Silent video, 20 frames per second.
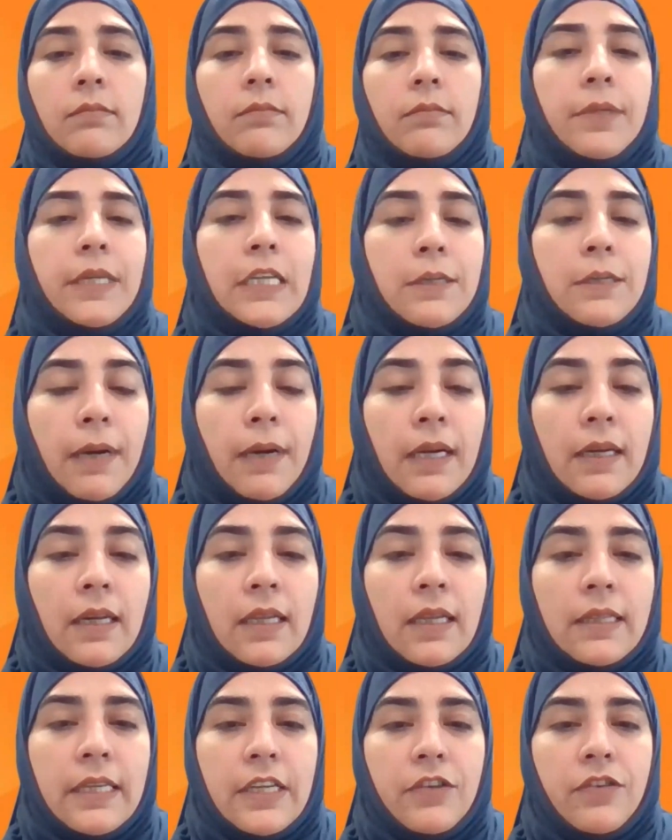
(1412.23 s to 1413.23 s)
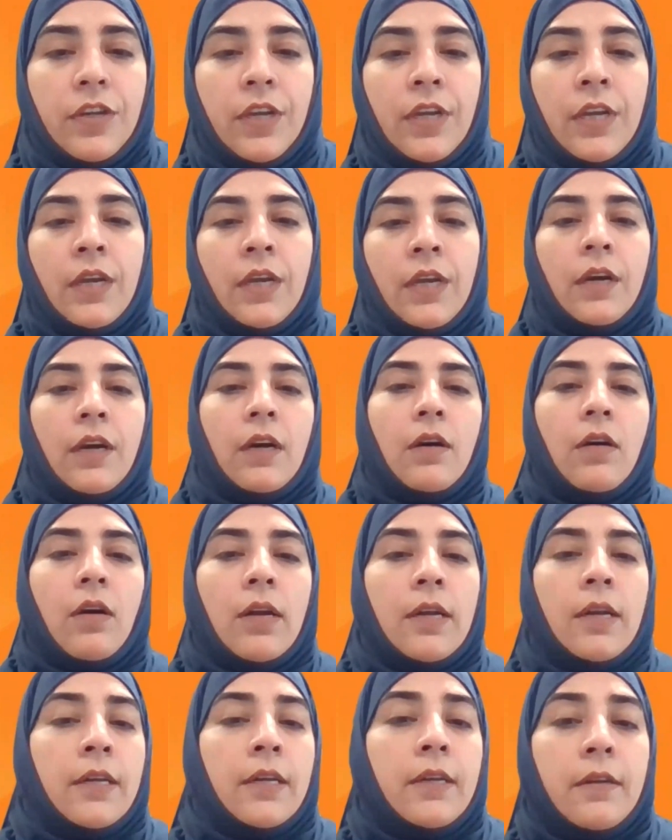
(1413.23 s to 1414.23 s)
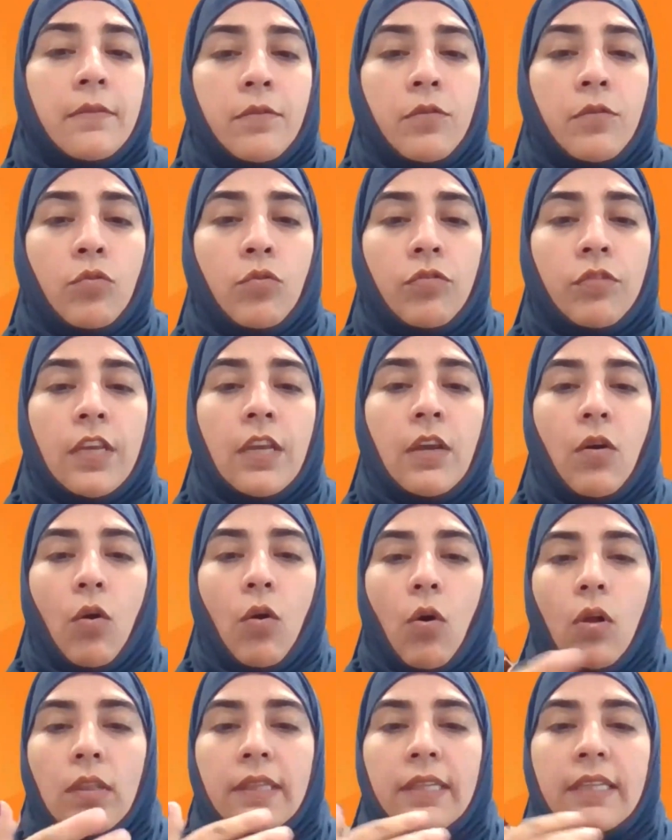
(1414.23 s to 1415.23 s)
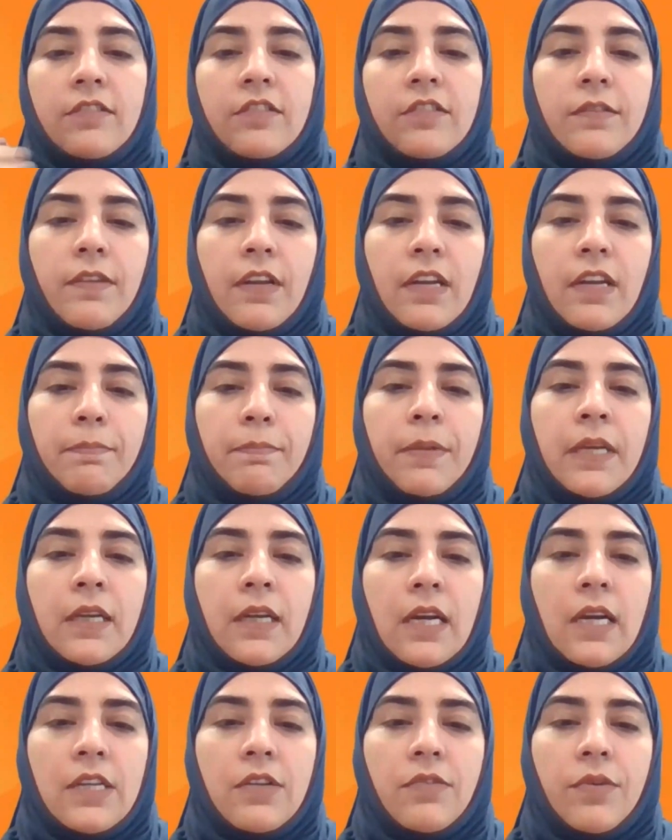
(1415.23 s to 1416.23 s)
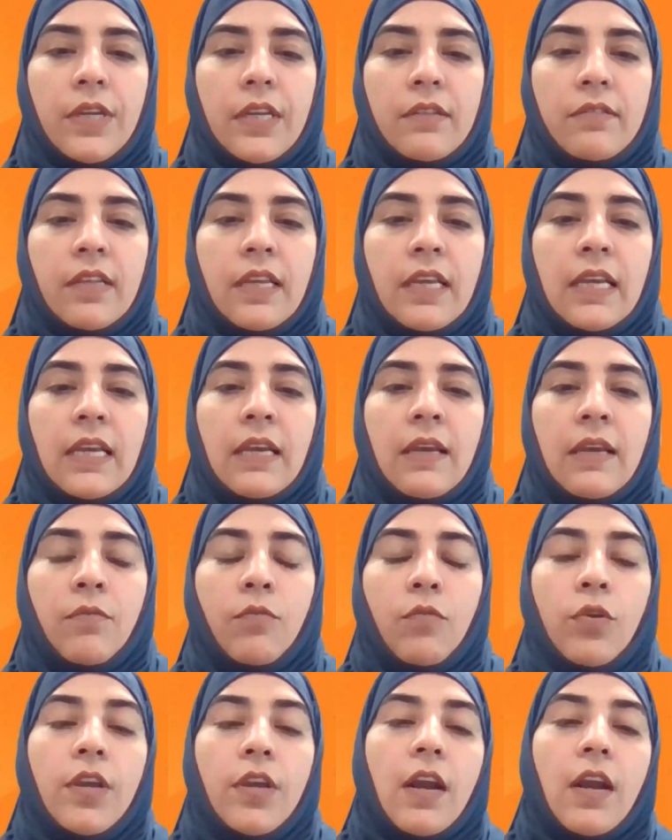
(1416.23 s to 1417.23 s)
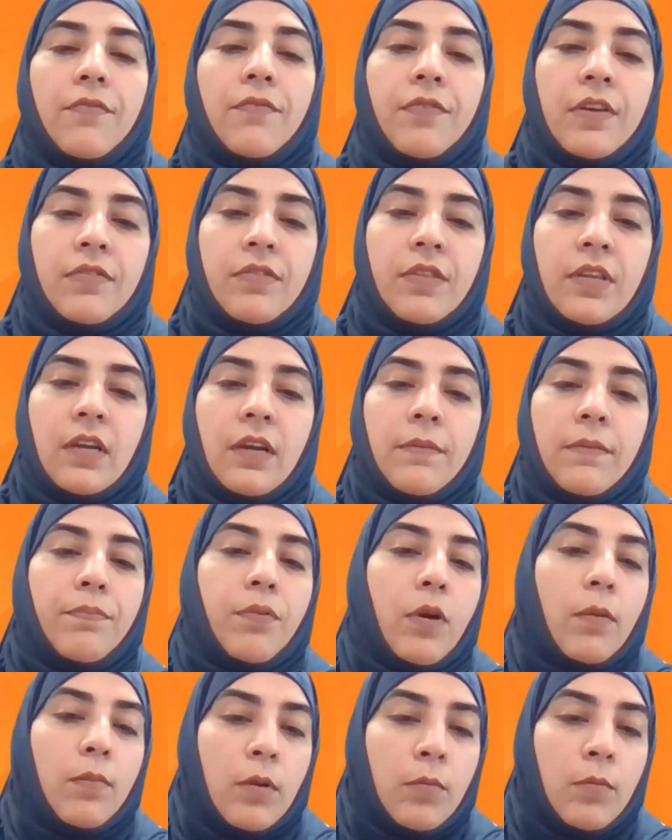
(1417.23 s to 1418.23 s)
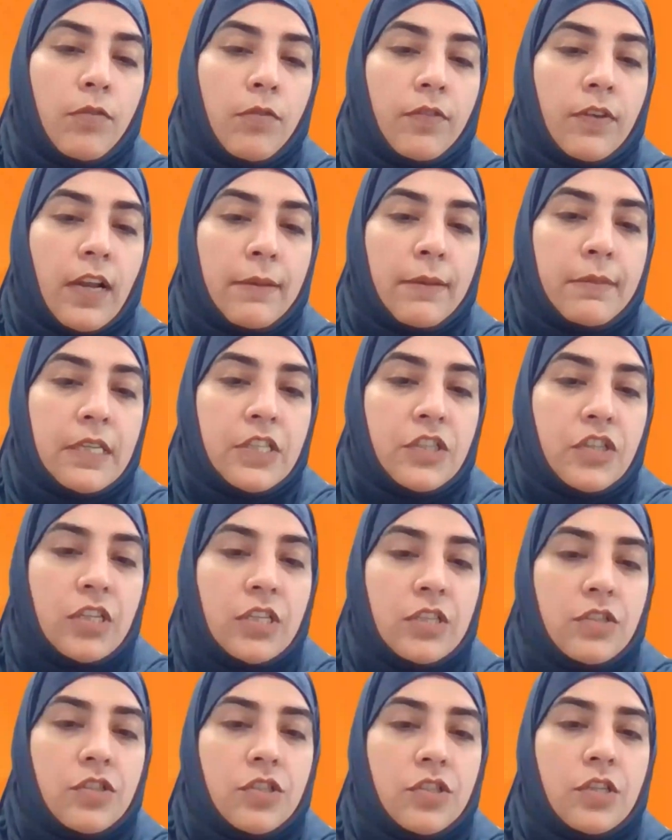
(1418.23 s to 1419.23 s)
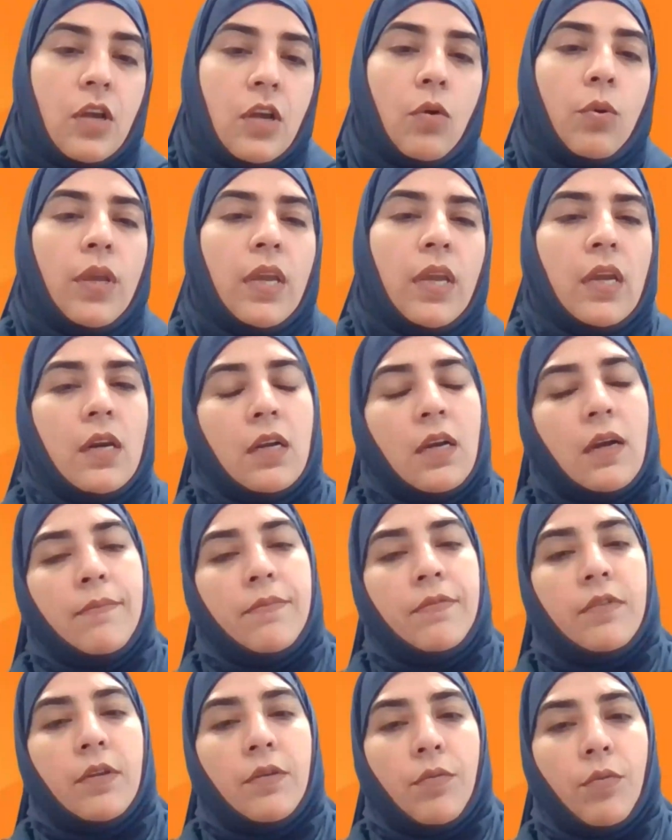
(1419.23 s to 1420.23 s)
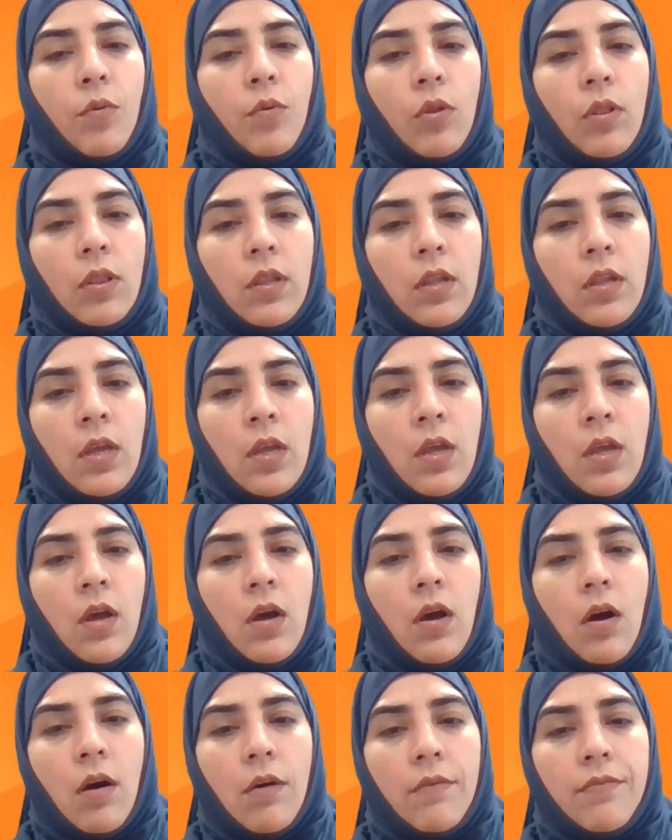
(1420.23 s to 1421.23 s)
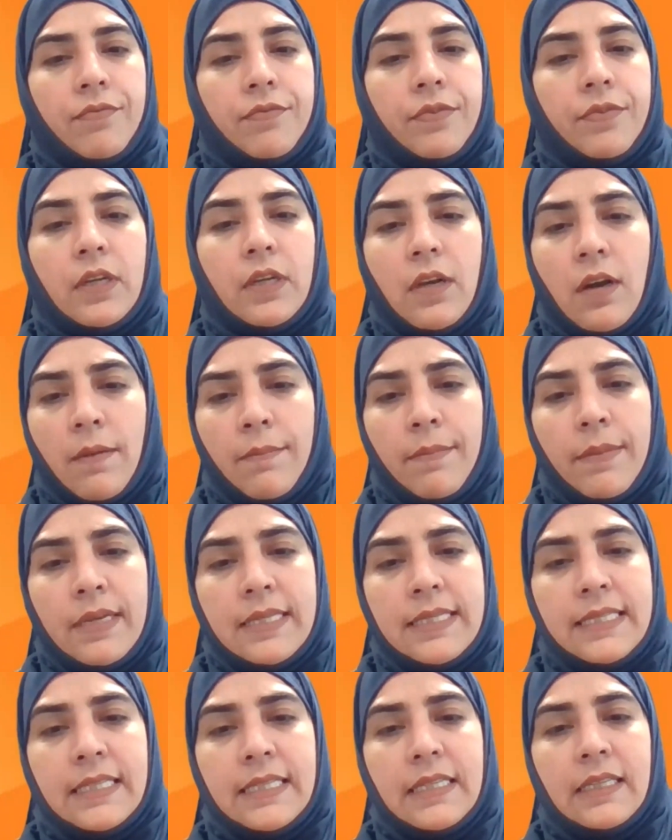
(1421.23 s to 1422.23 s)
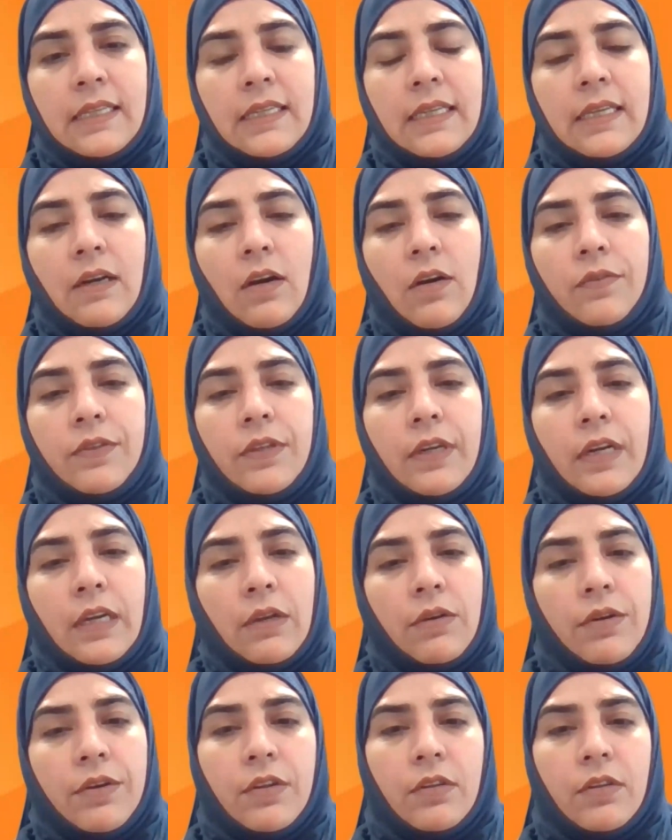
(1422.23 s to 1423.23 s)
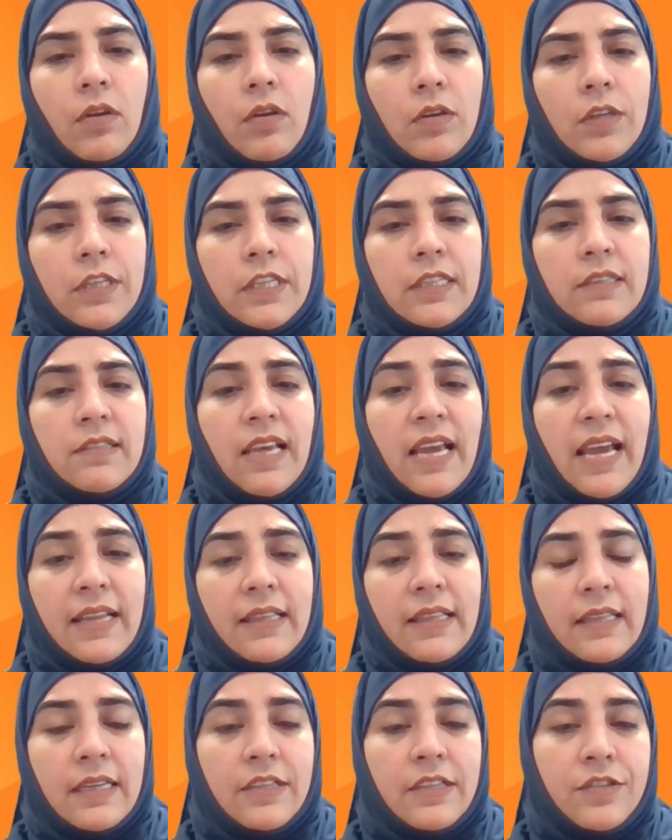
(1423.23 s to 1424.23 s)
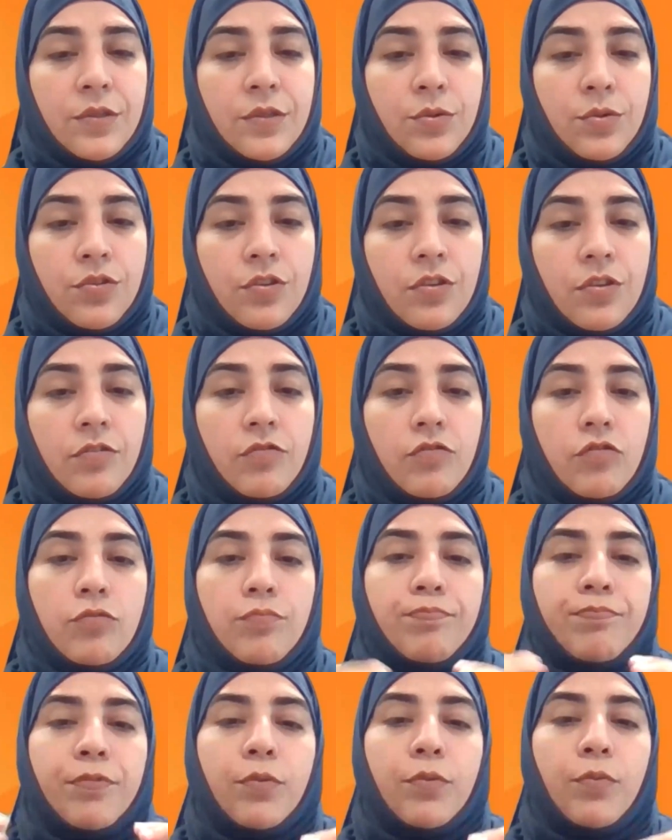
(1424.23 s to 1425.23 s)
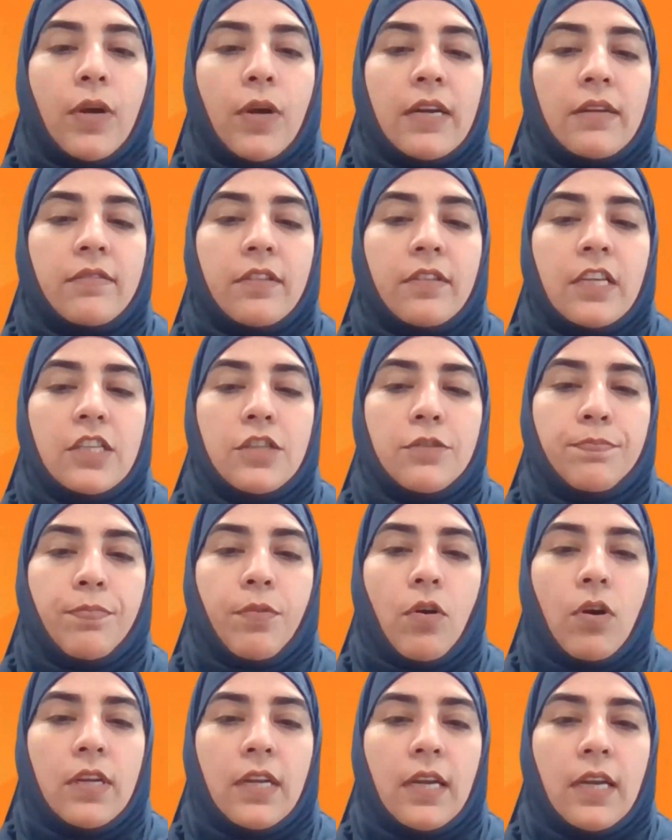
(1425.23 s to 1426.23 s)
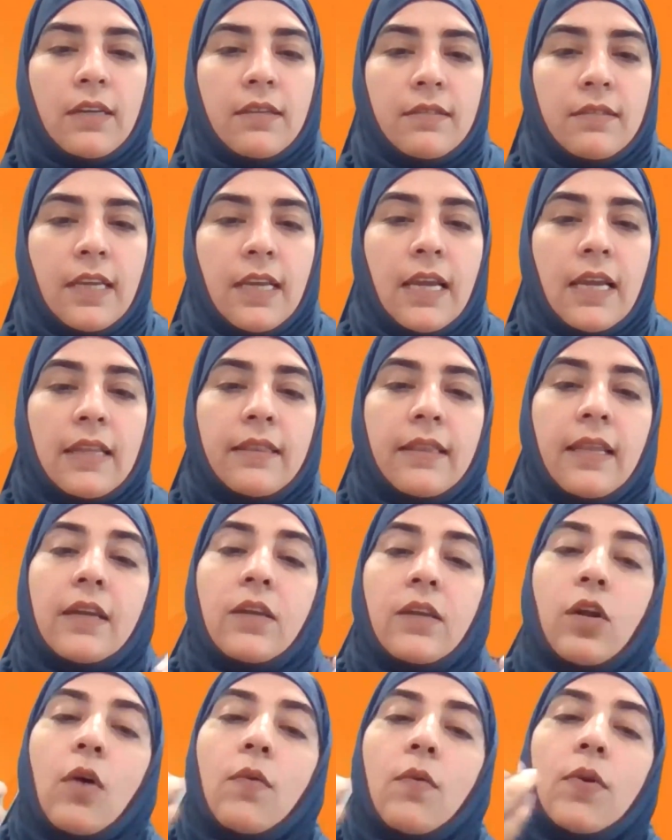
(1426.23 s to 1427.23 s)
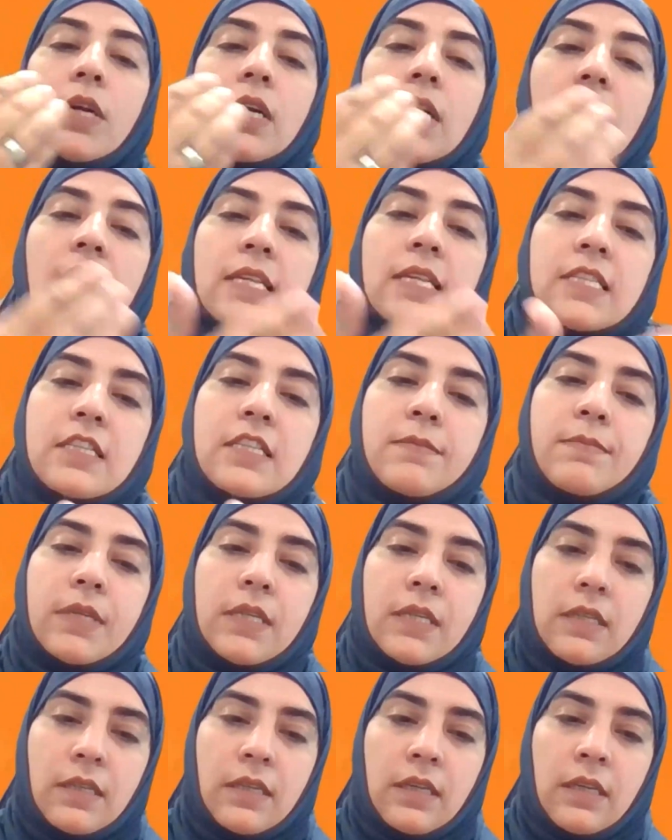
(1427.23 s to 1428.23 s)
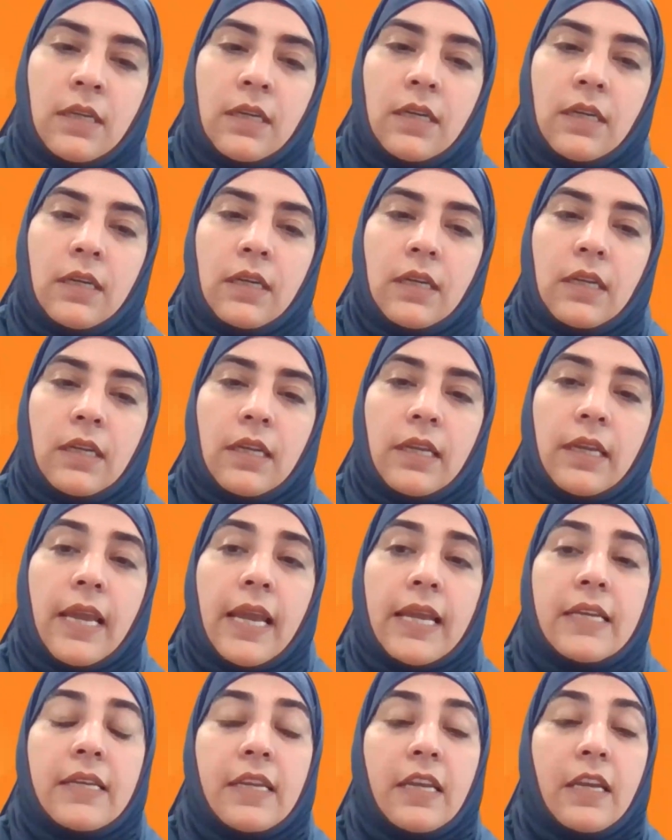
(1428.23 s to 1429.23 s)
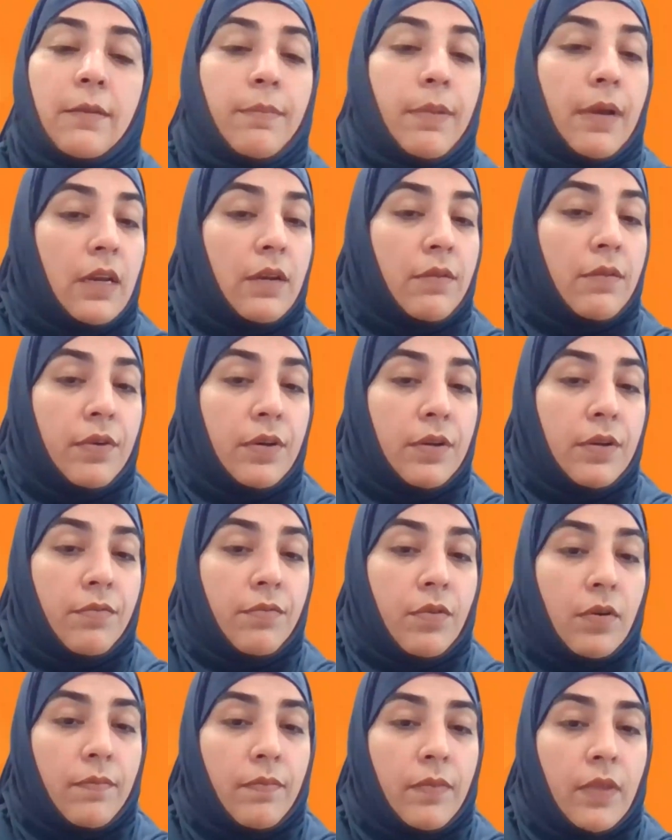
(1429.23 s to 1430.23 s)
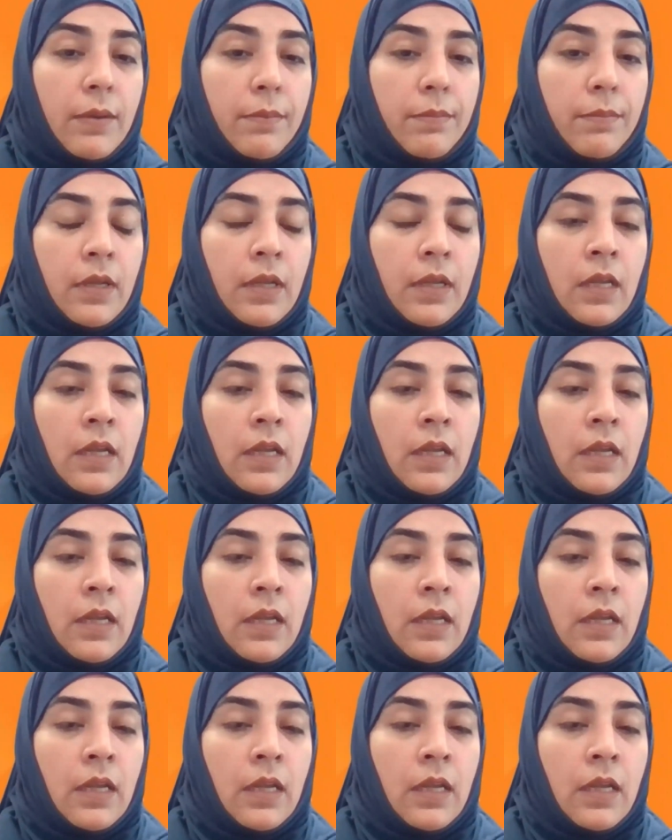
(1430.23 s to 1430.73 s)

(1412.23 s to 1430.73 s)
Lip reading: be it Bangladesh, and you see all these developing countries, we are facing a problem of climate change. Now, here comes the role of the government, of the regulatory authorities, and the institutions to provide such products that our customer can take benefit from them.